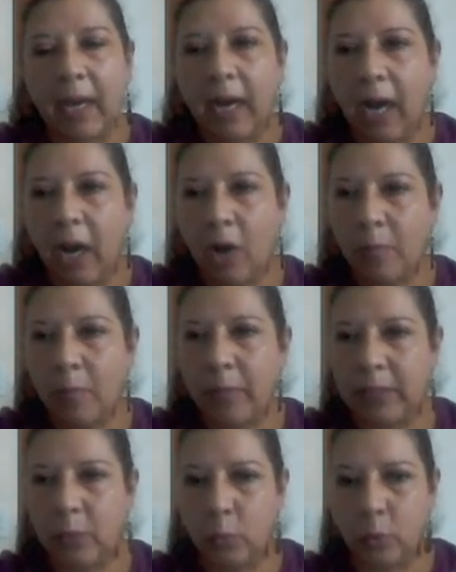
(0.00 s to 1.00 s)
how
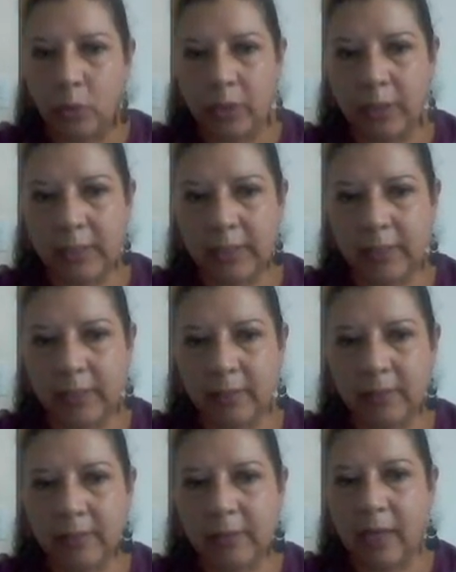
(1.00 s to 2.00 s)
many words
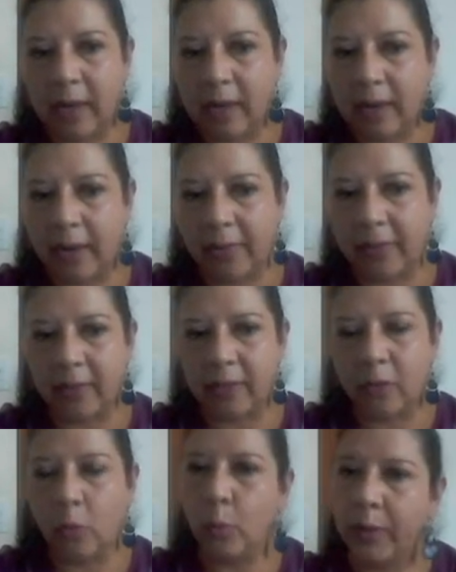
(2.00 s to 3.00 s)
are
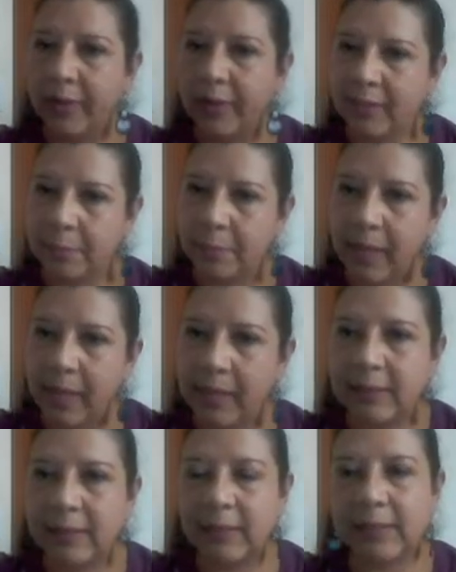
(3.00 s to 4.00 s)
there with
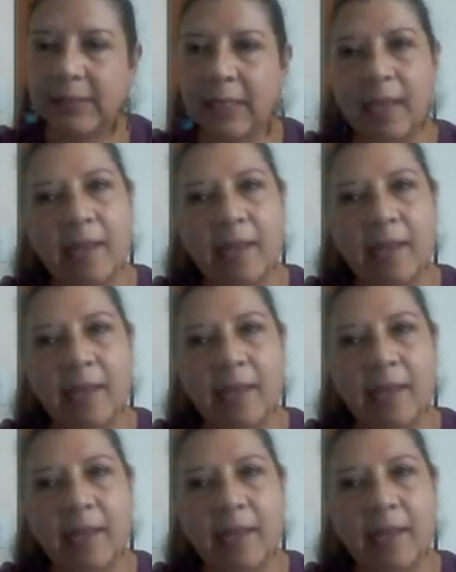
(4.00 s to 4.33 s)
spaces